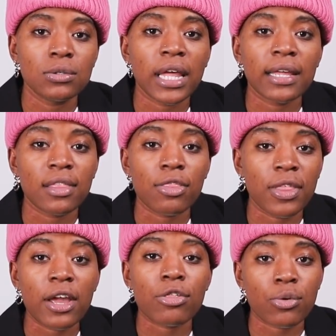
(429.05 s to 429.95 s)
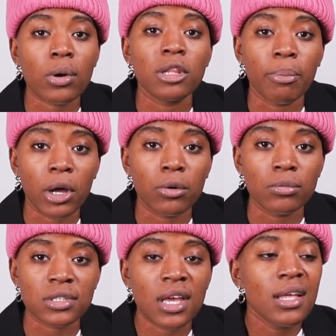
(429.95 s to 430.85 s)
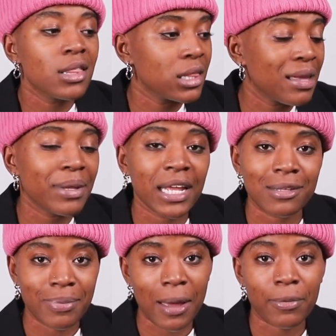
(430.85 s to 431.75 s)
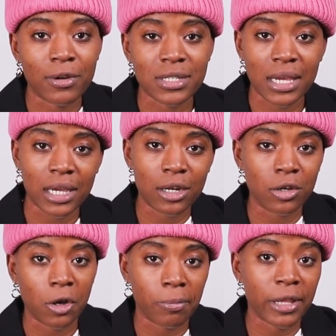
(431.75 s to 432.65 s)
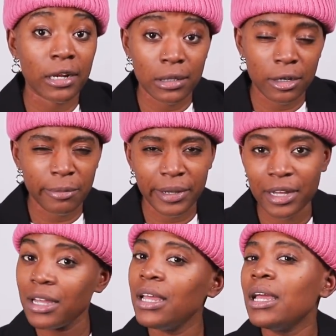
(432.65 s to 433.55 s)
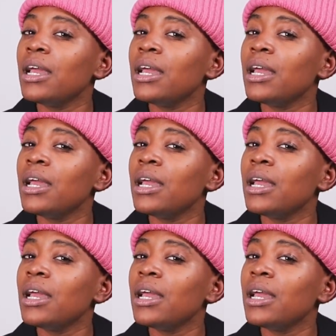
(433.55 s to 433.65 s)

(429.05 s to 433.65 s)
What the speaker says: Like they are throwing the bones, the lemon and the pepper is like getting on your plate a little bit.